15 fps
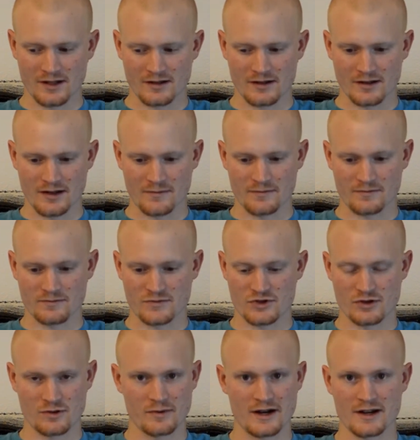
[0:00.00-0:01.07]
I'm
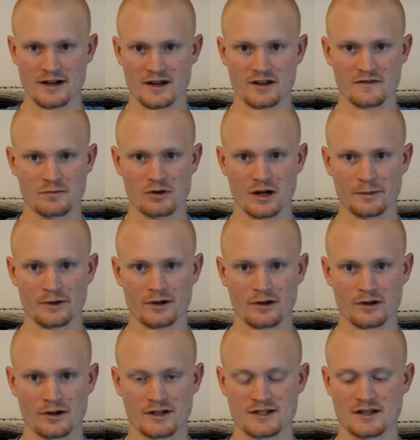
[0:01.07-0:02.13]
sure by now you've probably
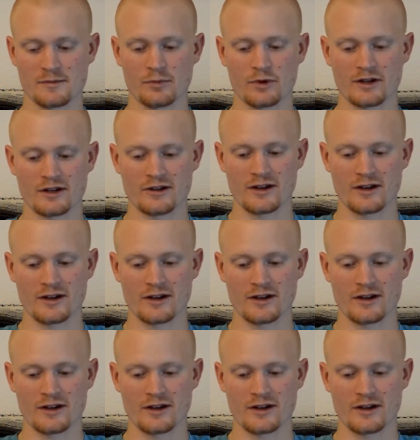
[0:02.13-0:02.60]
heard at some point in your